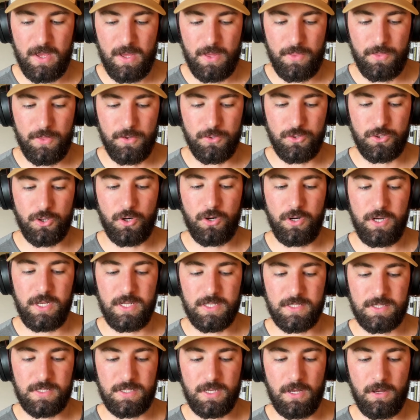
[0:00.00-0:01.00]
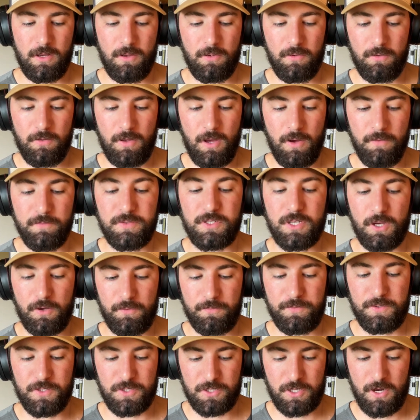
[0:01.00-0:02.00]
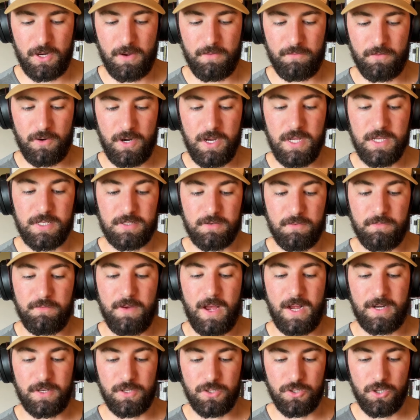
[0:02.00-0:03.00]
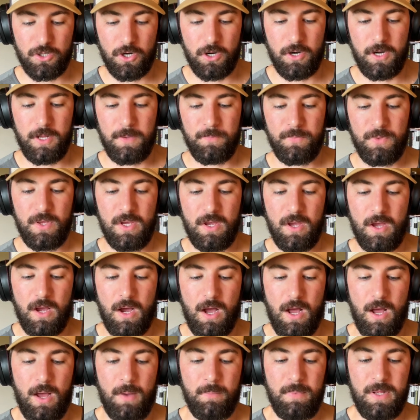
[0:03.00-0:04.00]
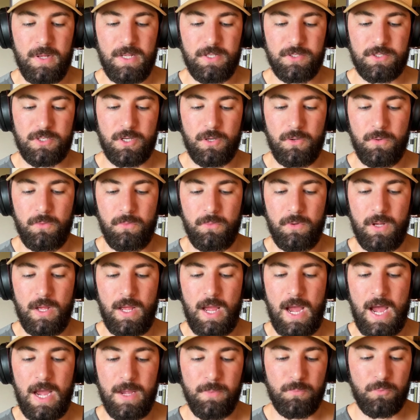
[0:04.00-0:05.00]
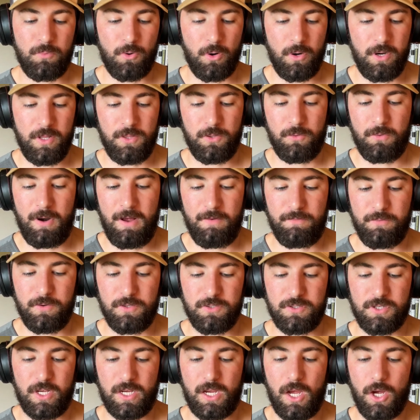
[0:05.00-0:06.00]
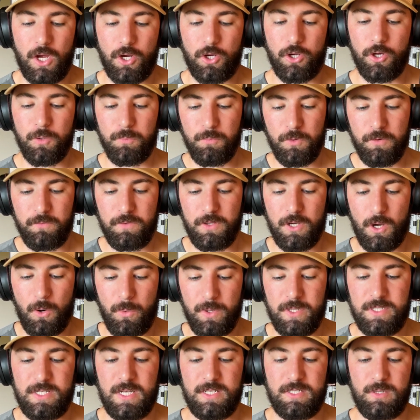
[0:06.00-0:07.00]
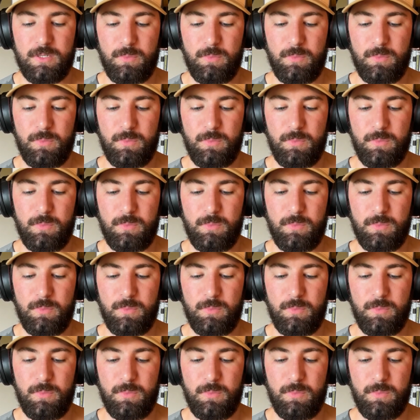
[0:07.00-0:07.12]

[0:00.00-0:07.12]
The journey itself of self-discovery is in fact a journey. And so I wrote in the reference, like, a good movie always has a